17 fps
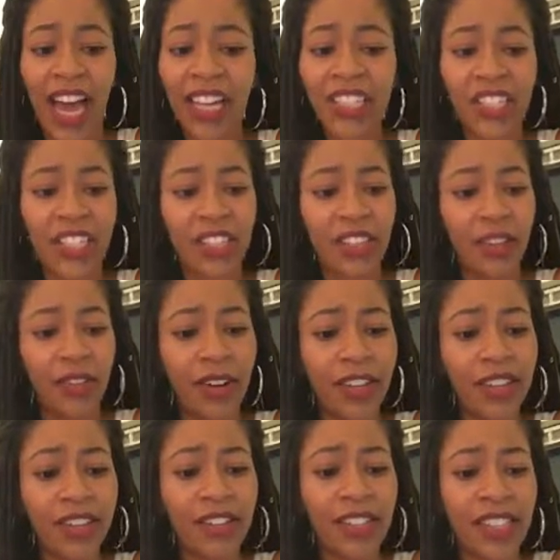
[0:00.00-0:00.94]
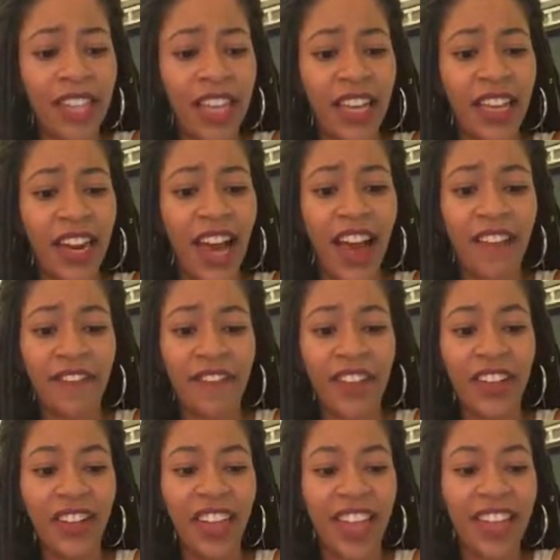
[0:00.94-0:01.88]
I just don't understand. I
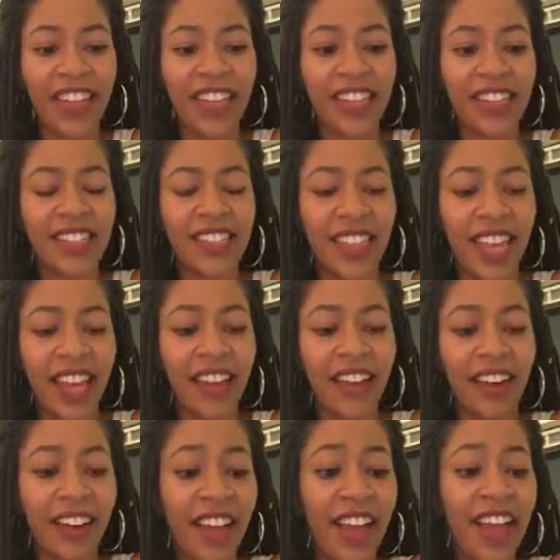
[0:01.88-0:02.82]
feel like he's scared.